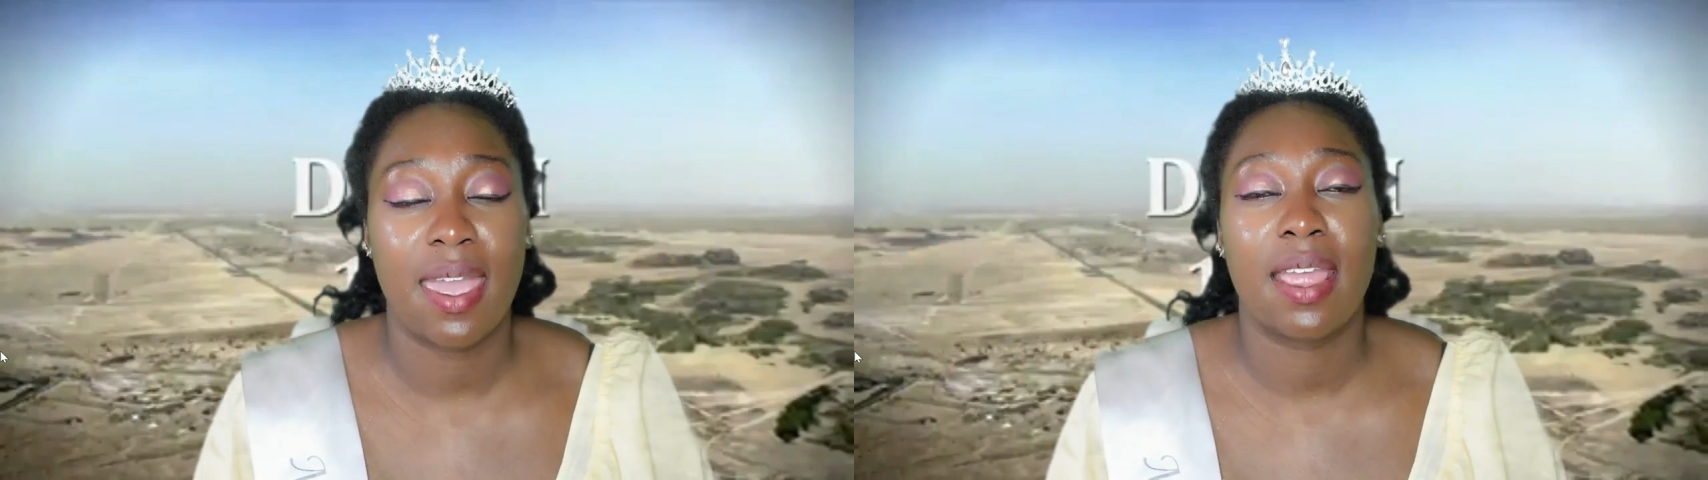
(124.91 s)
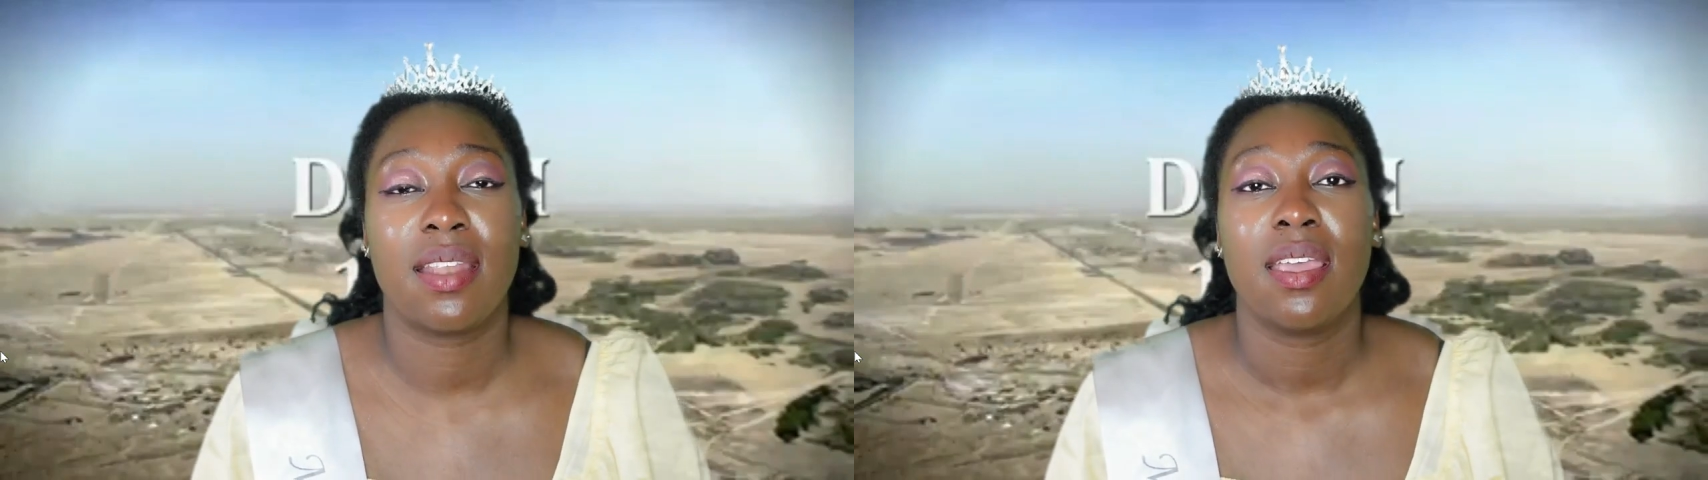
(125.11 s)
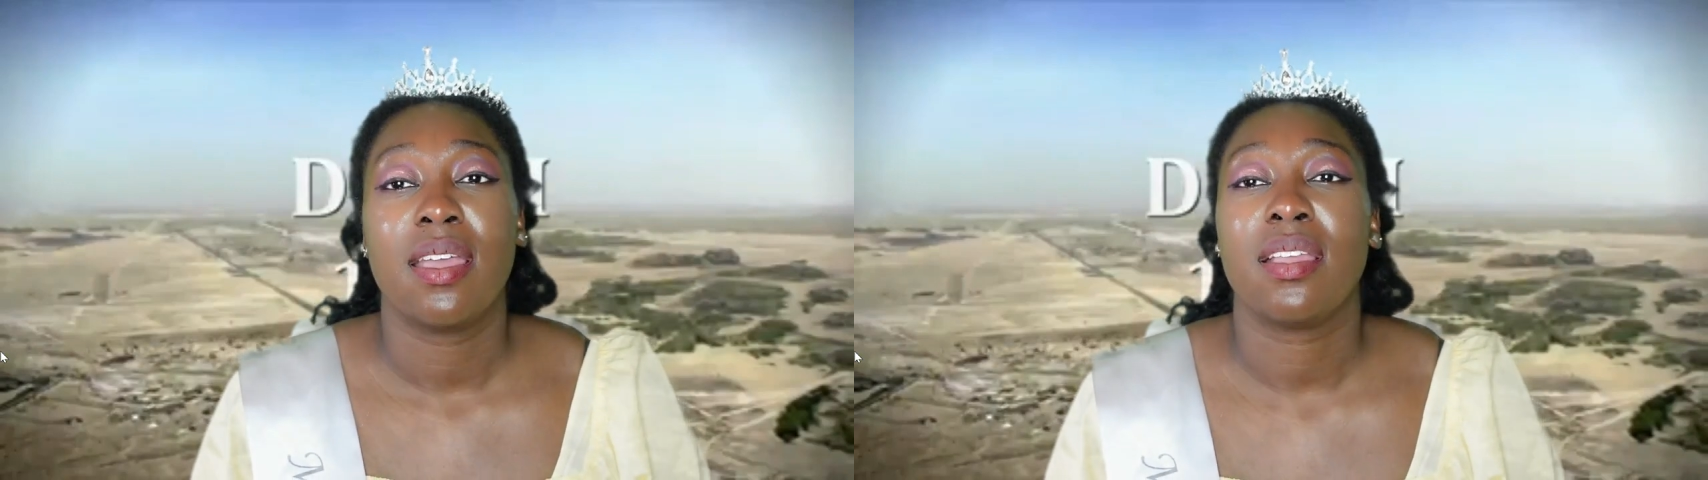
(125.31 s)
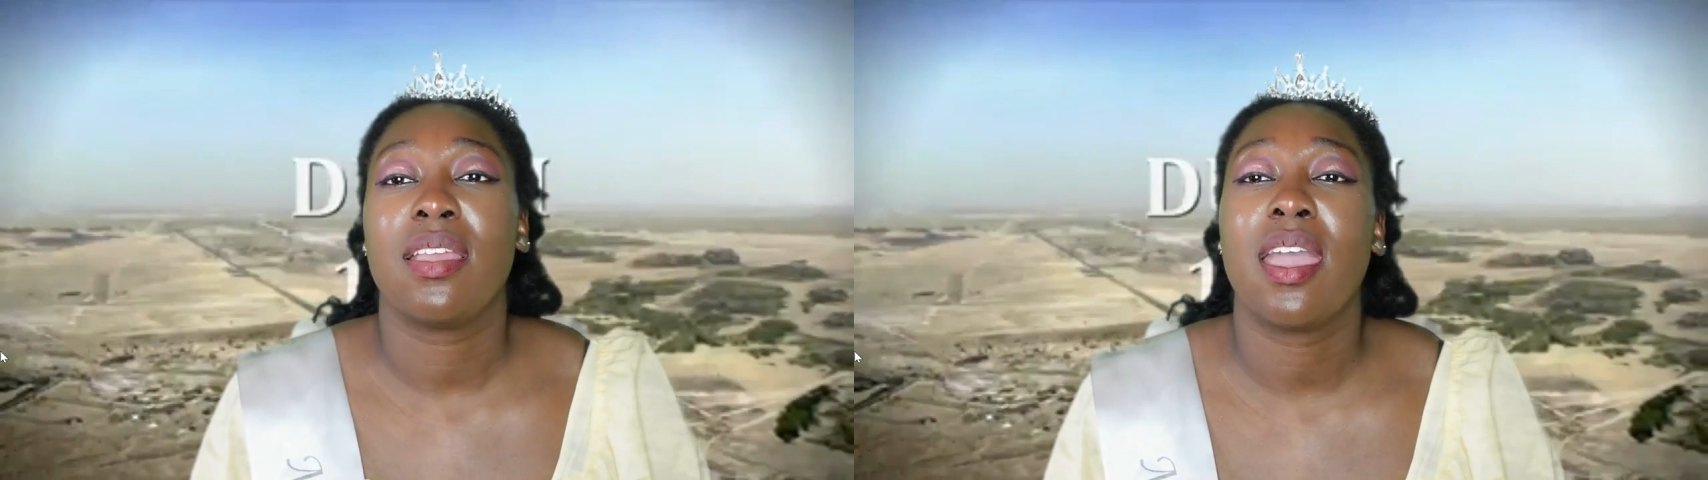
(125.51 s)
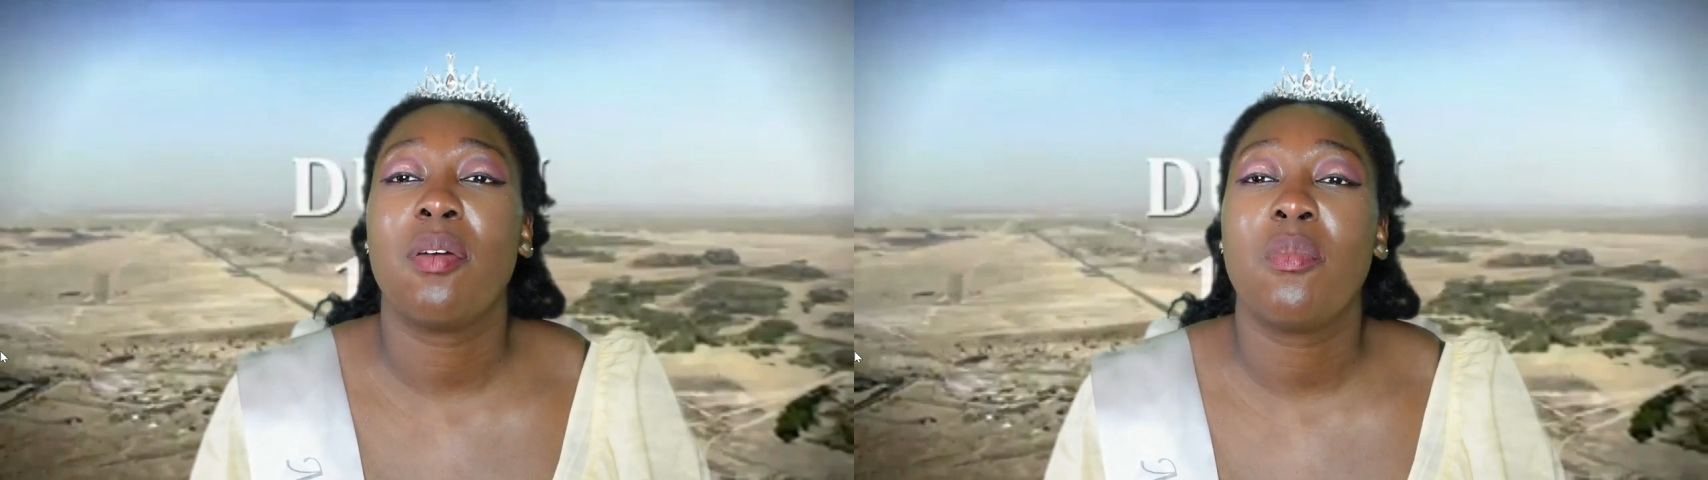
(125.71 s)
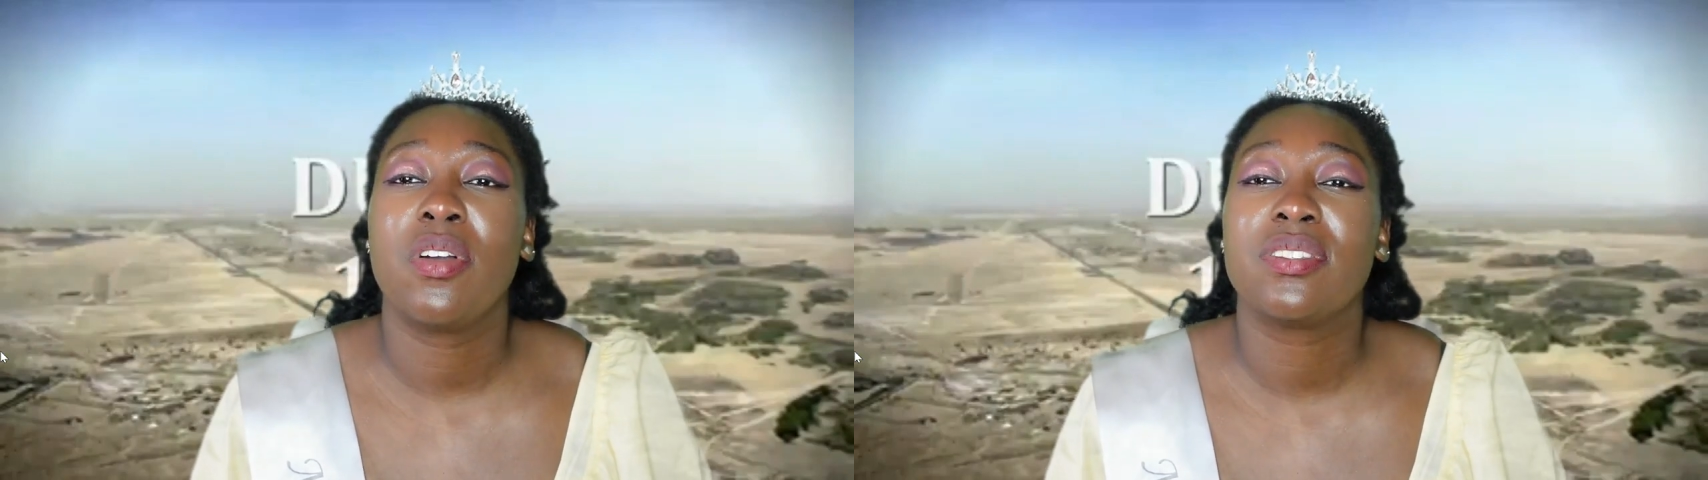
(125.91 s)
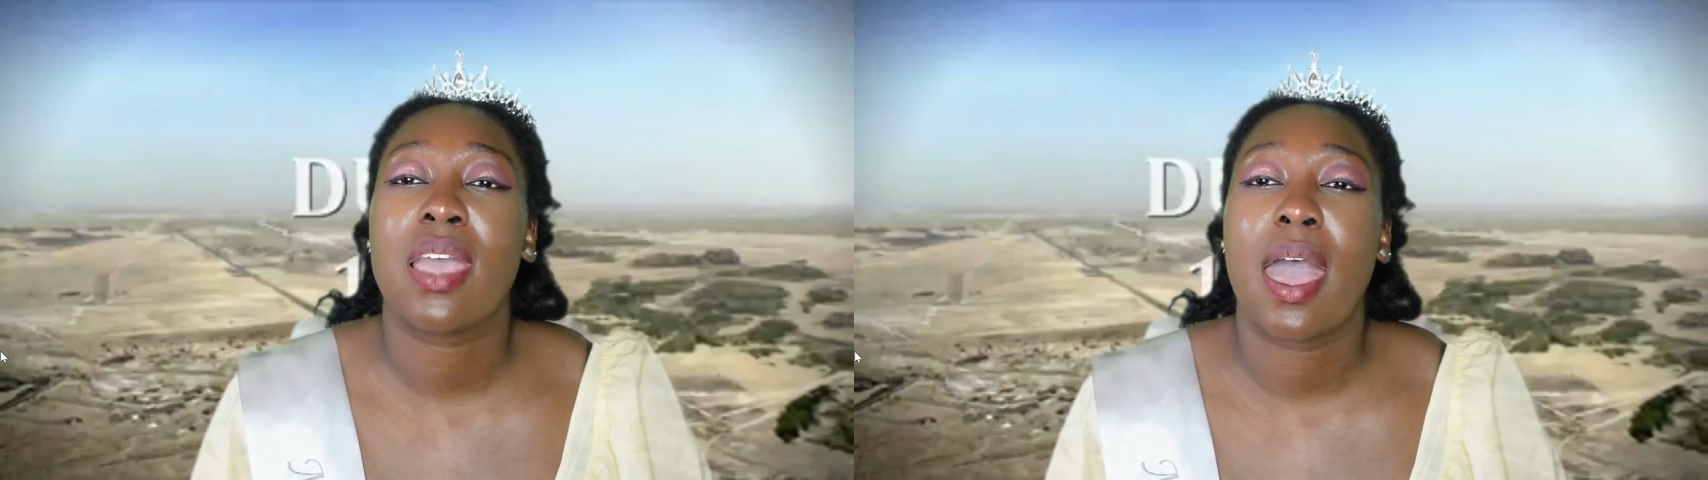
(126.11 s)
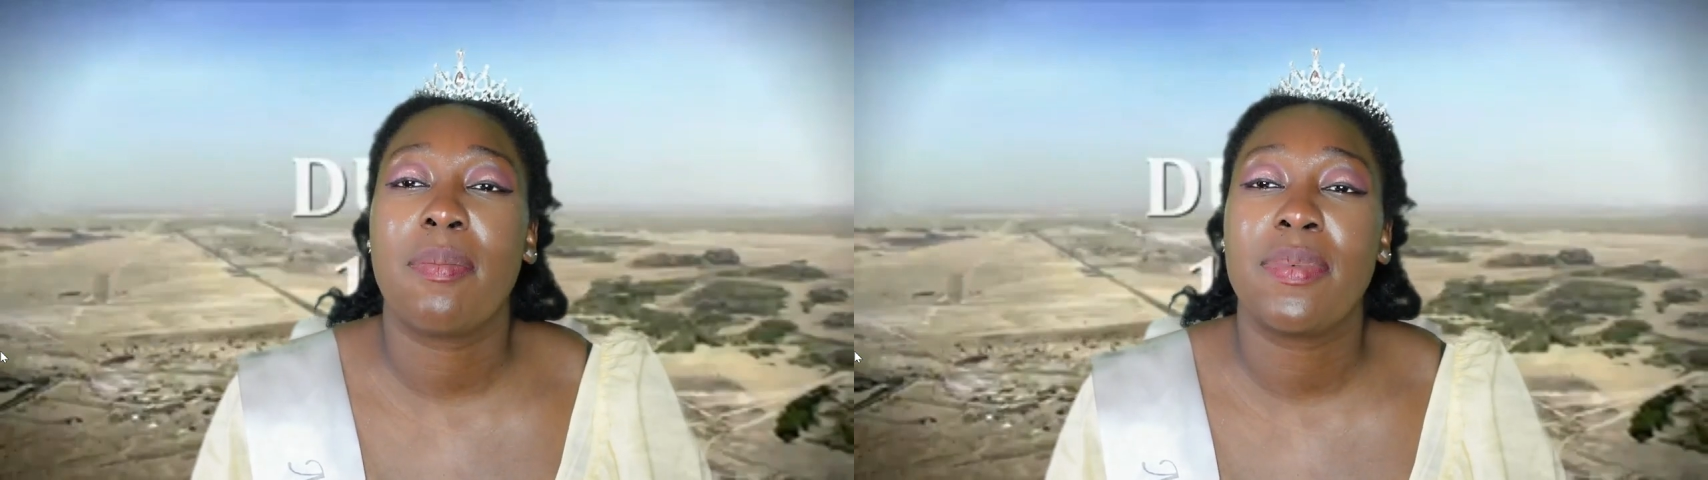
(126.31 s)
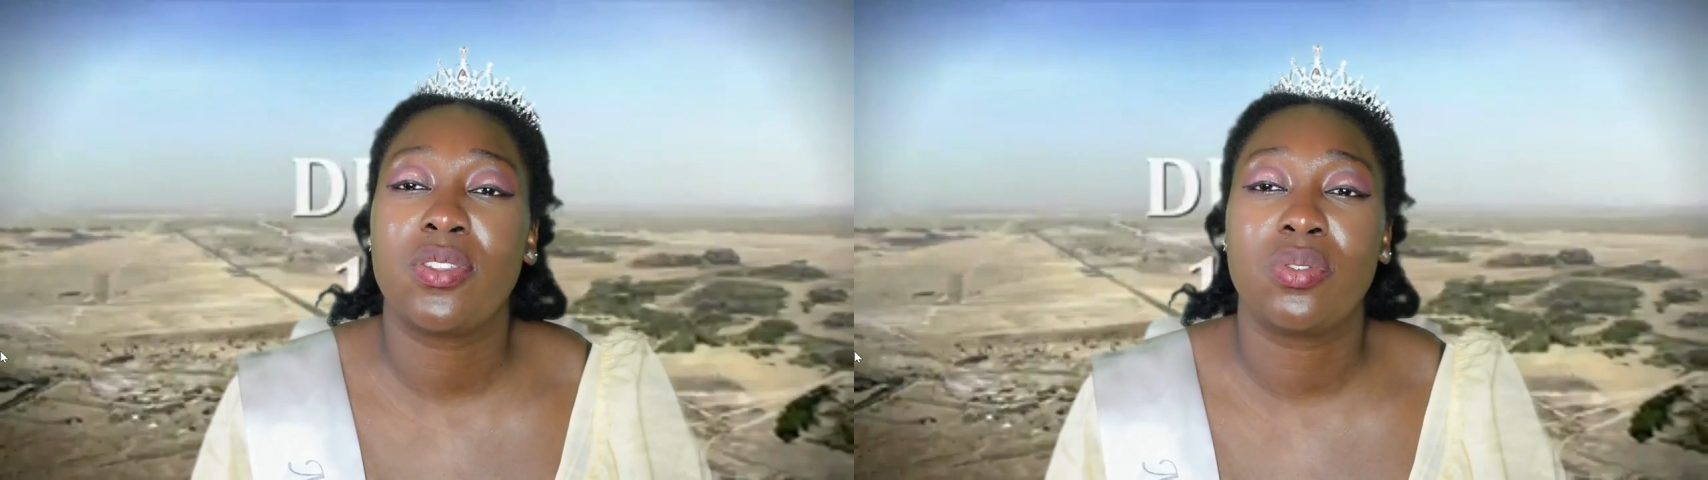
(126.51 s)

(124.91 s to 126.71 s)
And Guillermo is happy